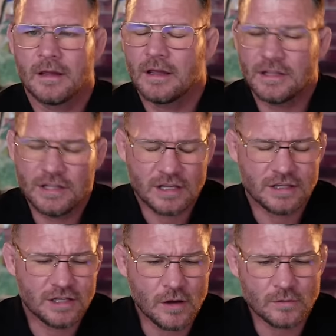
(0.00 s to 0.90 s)

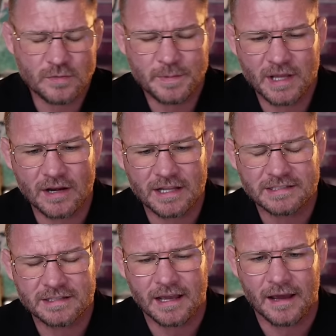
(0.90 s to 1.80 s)
You know, to be
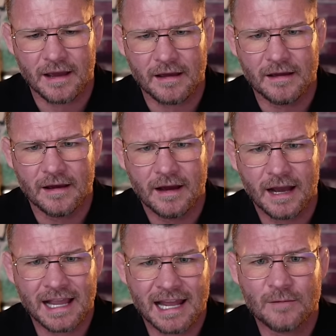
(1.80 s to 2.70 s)
honest, uh, I
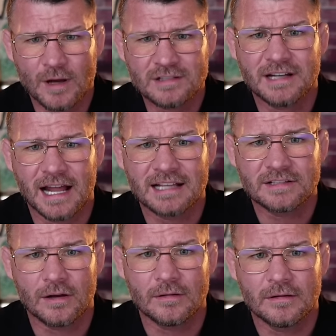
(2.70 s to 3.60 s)
kind of was an
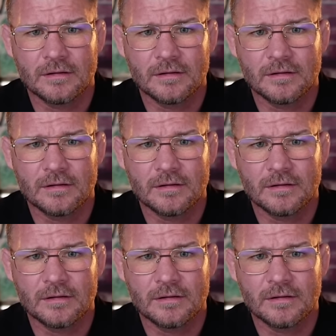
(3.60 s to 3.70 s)
asshole